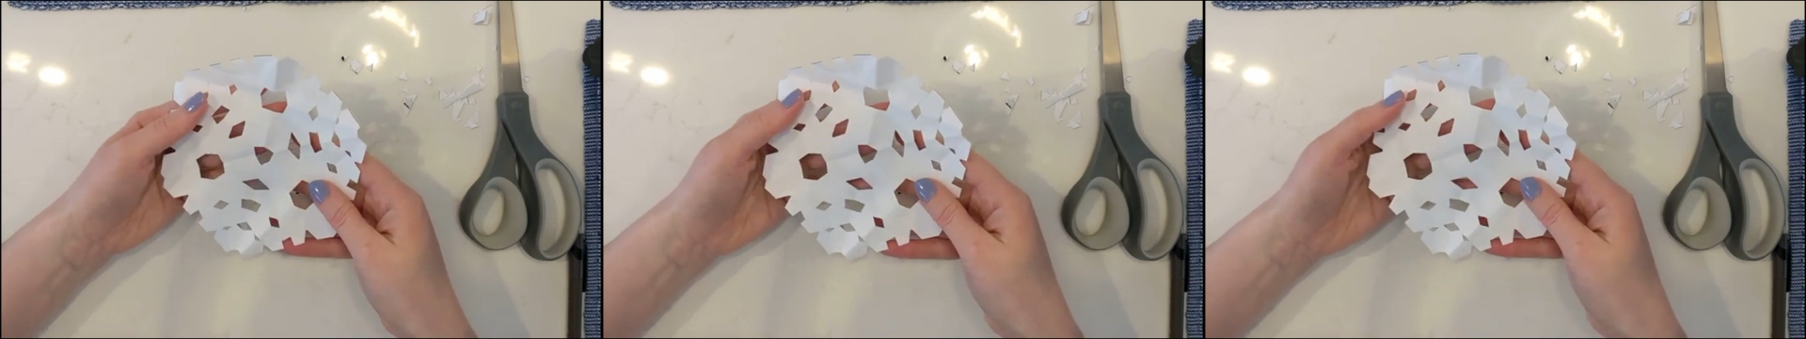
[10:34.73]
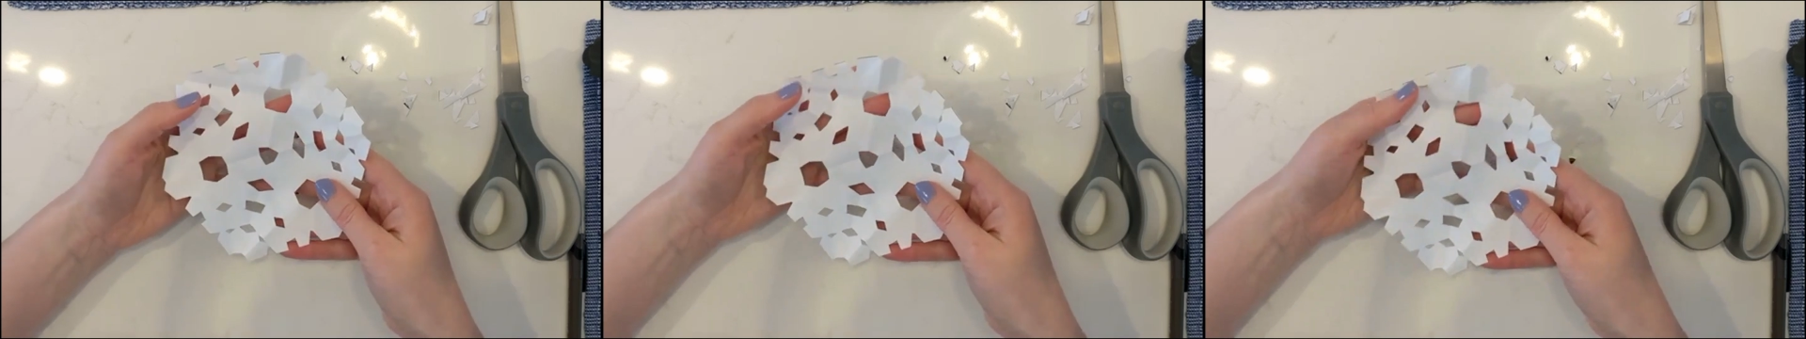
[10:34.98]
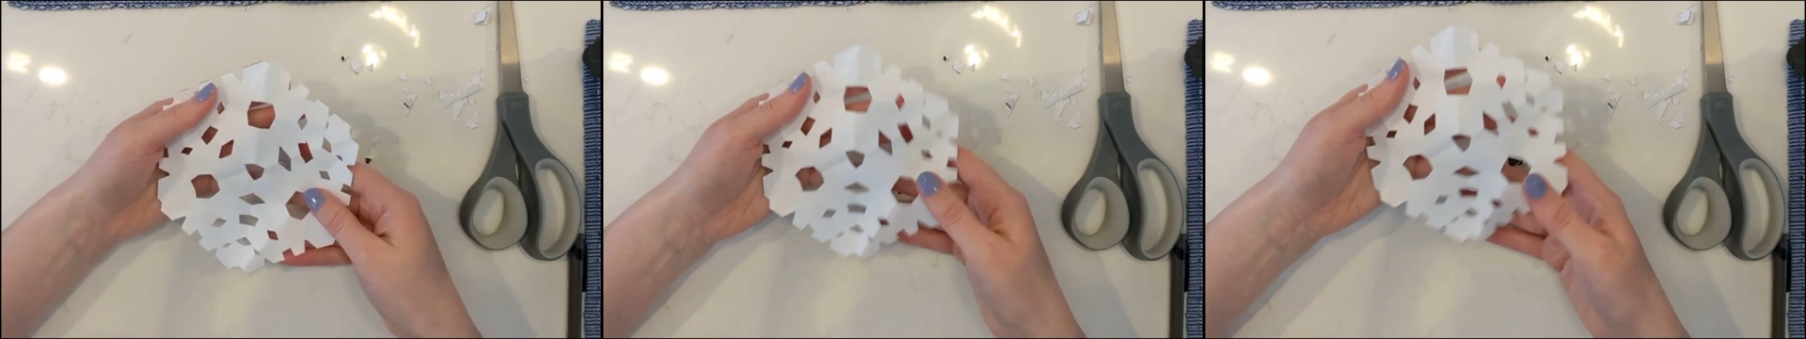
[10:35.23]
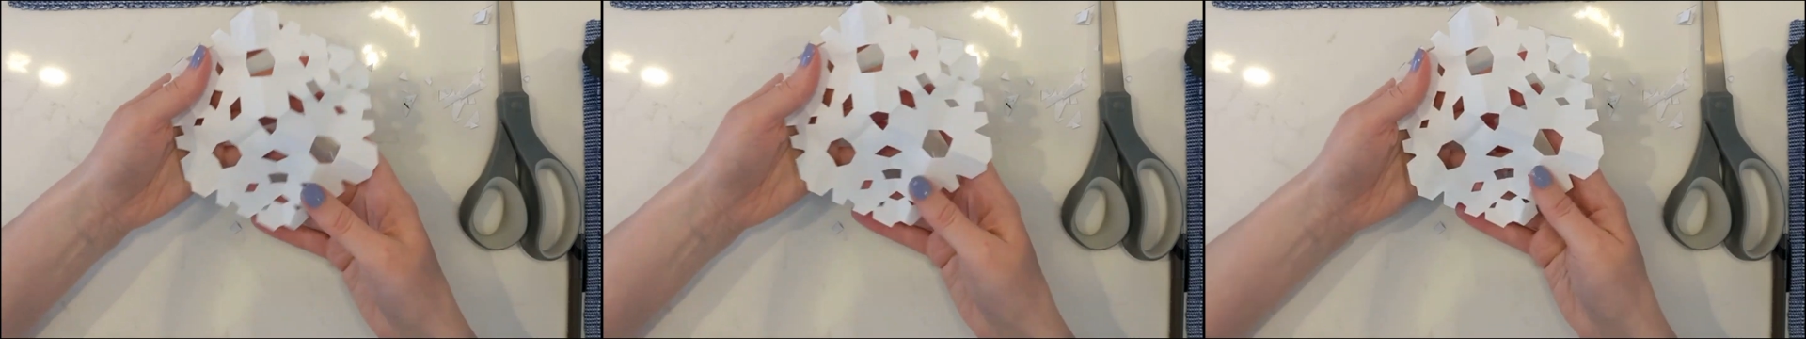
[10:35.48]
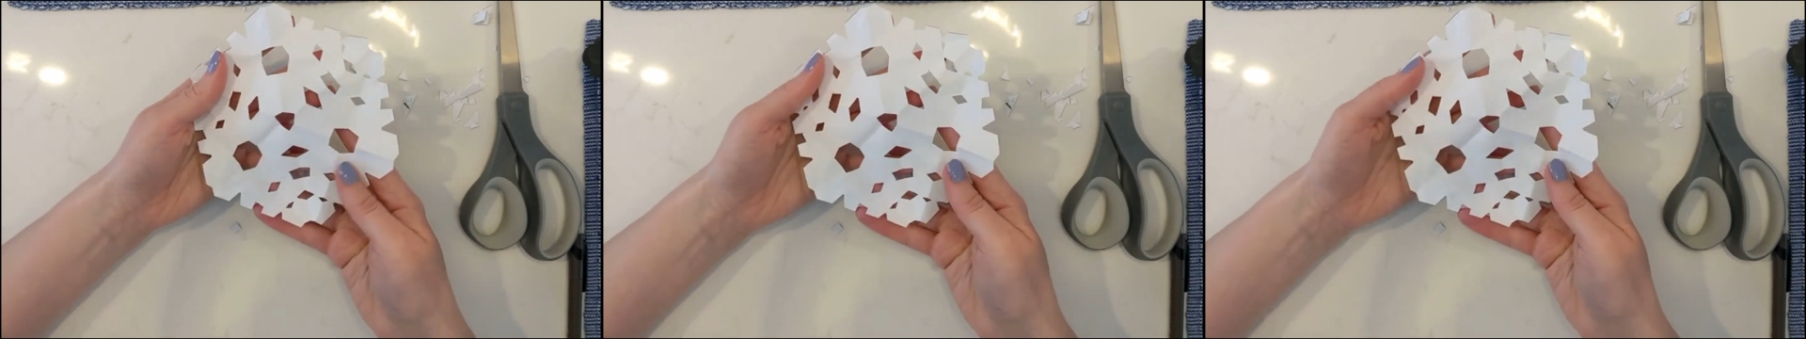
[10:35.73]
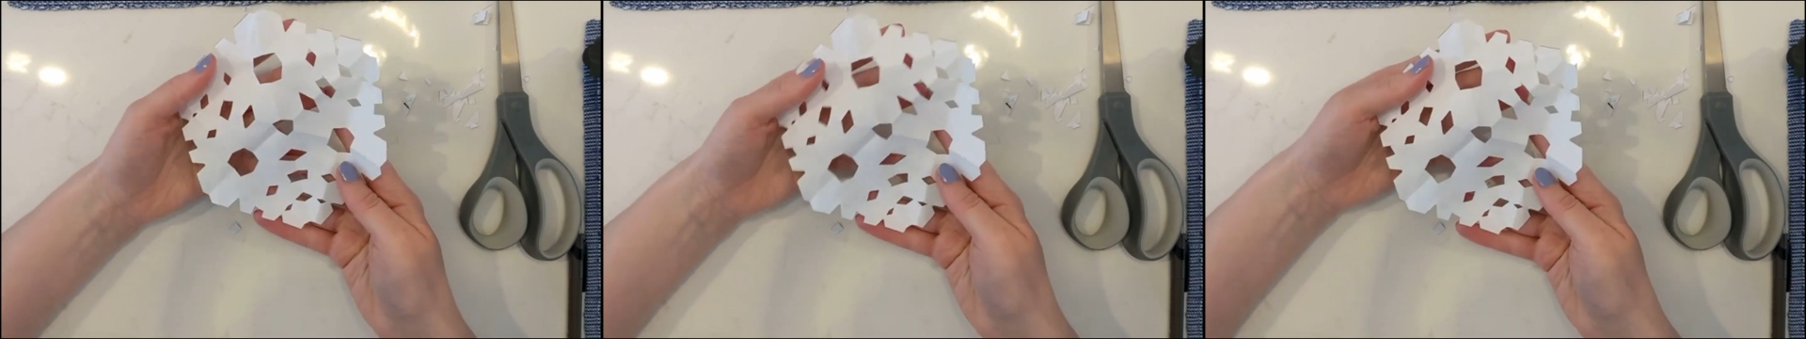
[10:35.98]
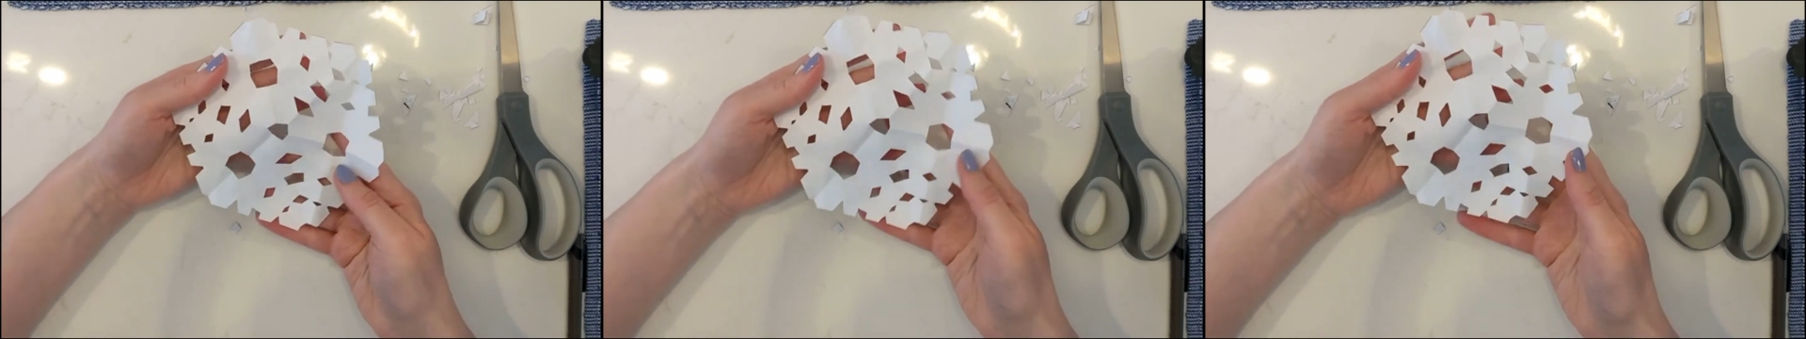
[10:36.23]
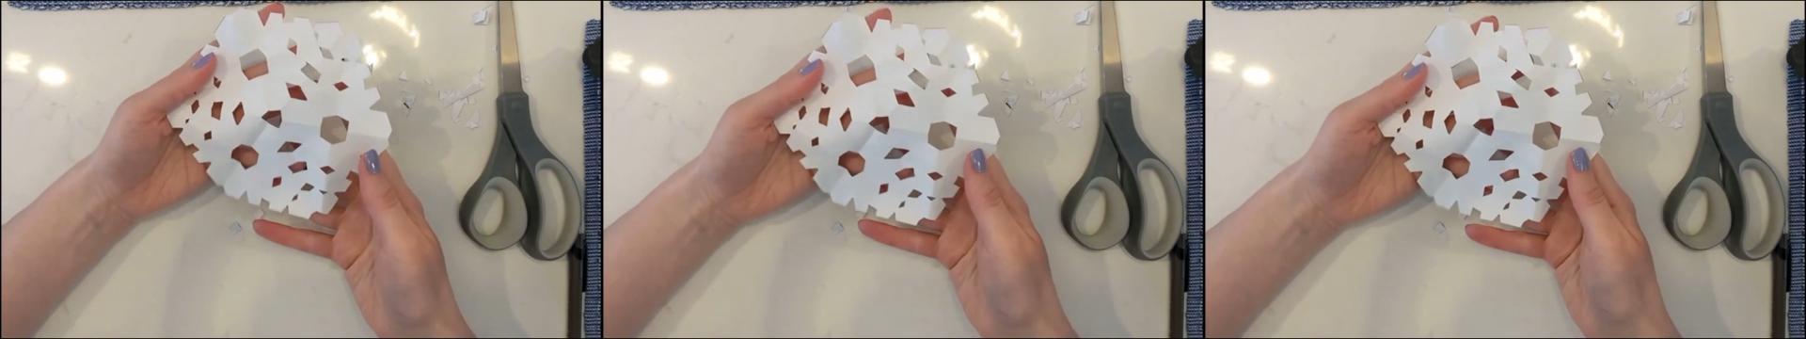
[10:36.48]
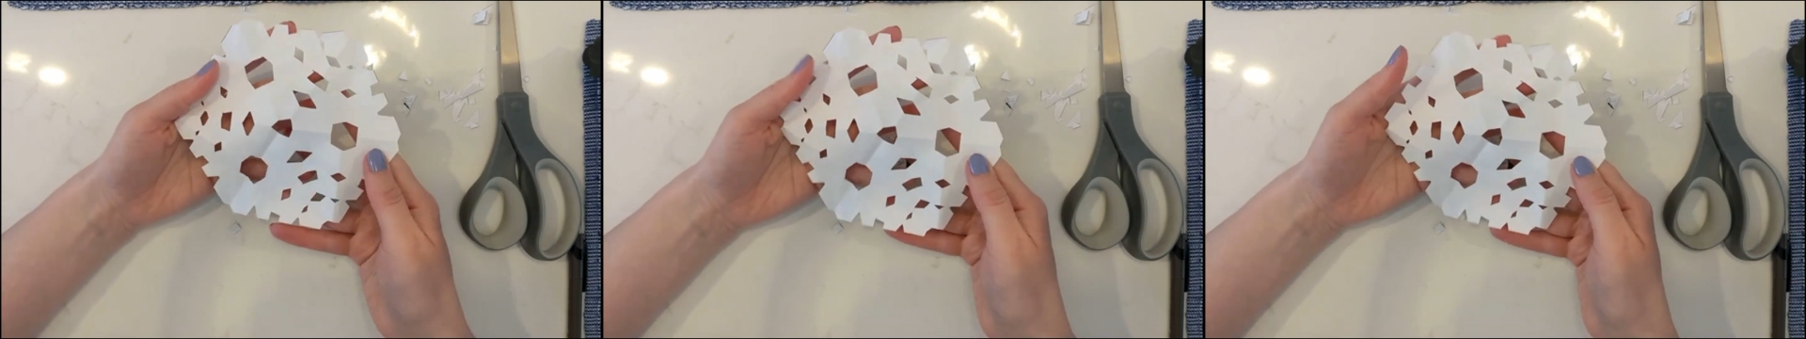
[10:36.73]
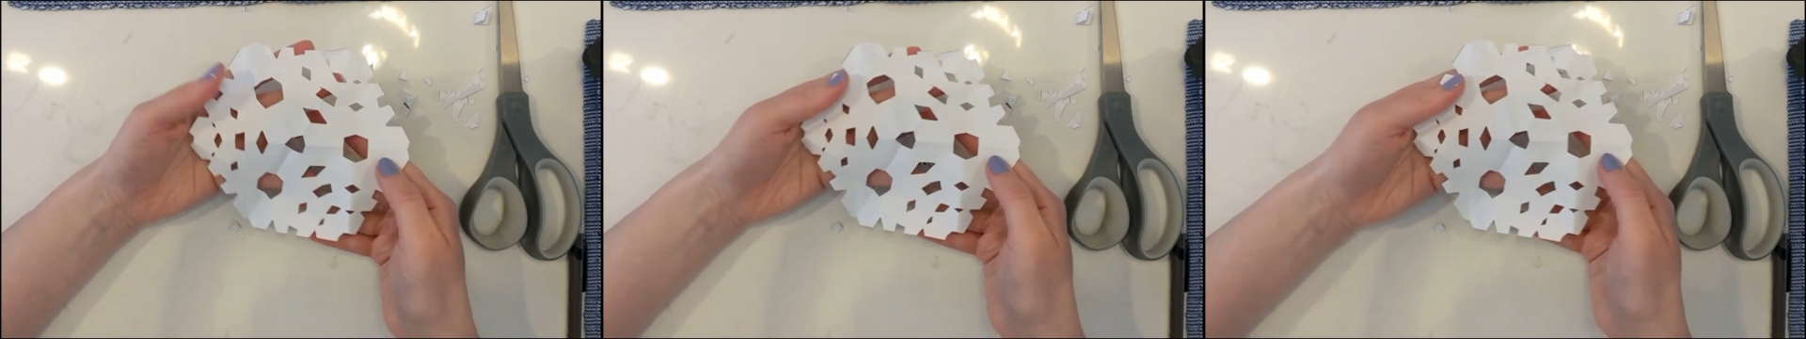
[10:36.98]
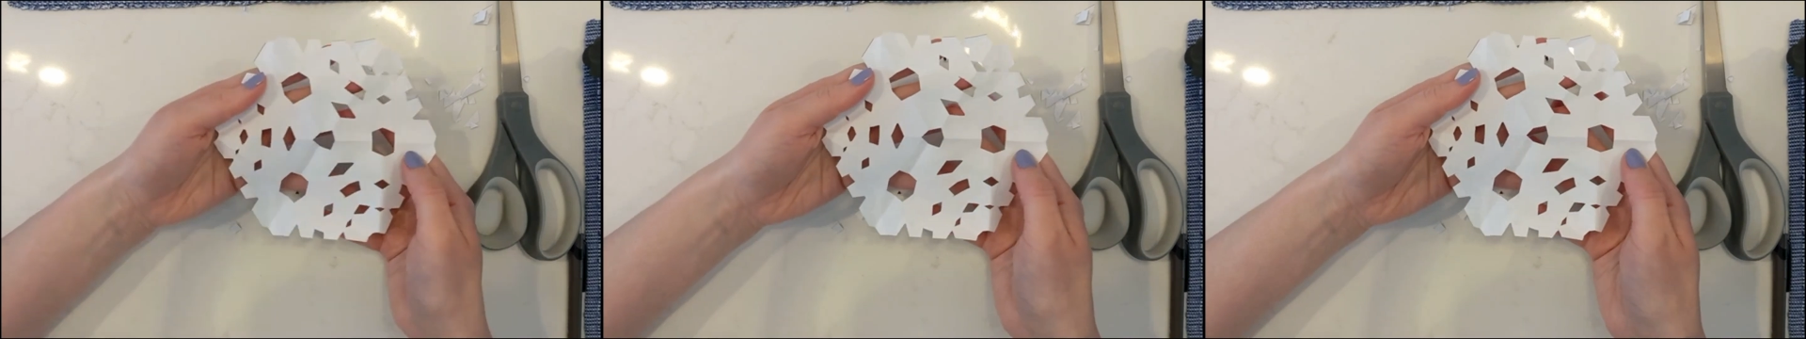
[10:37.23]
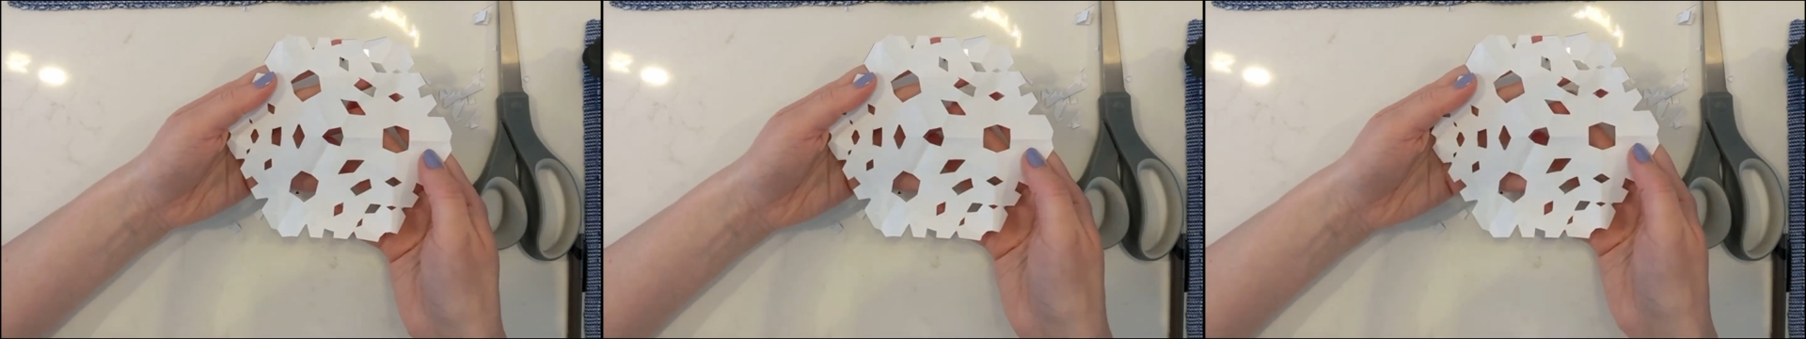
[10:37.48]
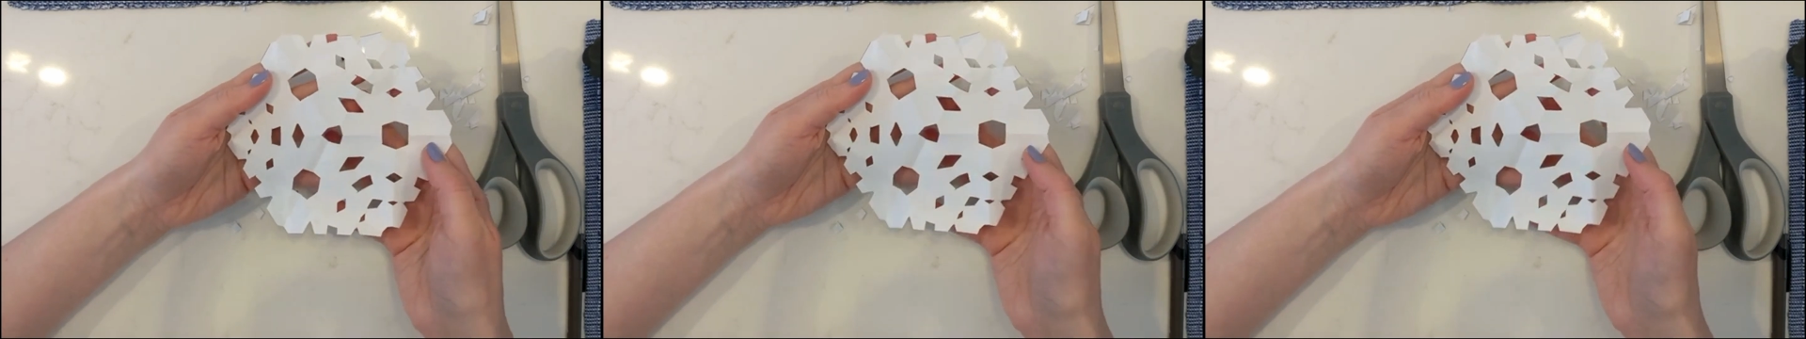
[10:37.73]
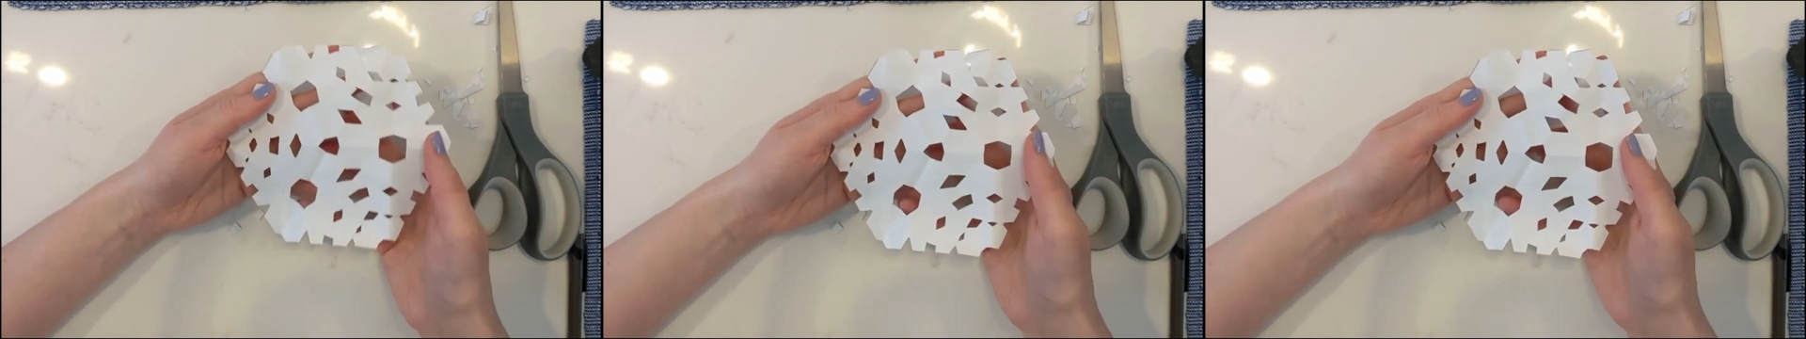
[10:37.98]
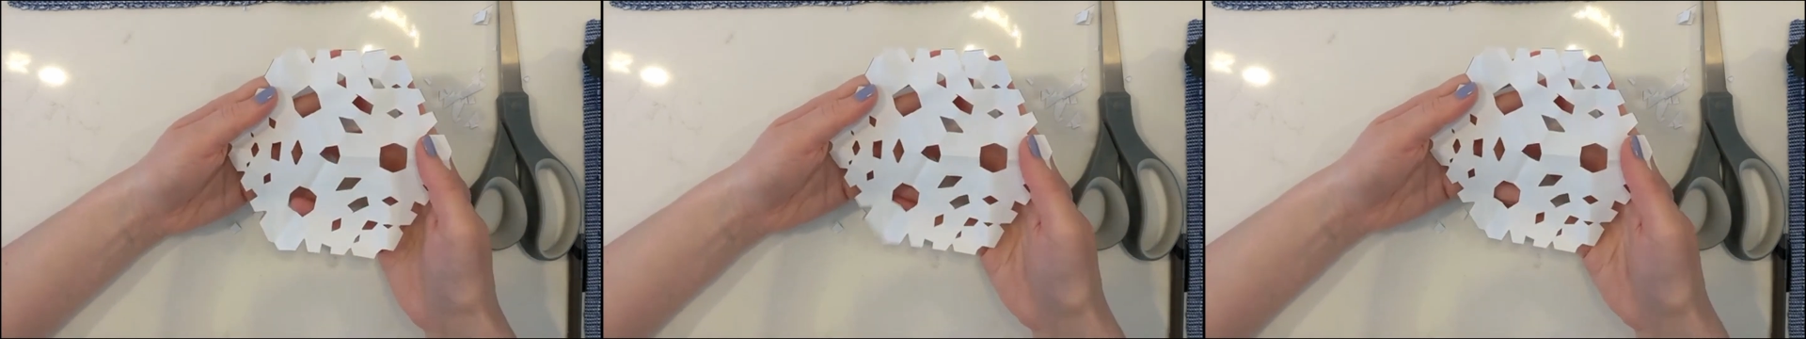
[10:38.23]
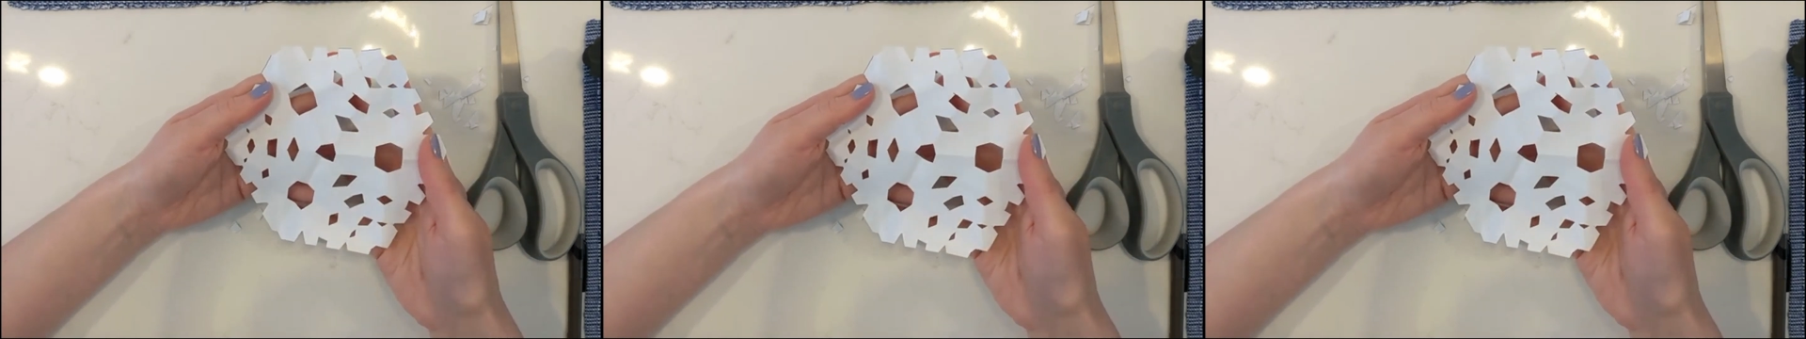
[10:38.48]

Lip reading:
No face is visible, so there are no lips to read.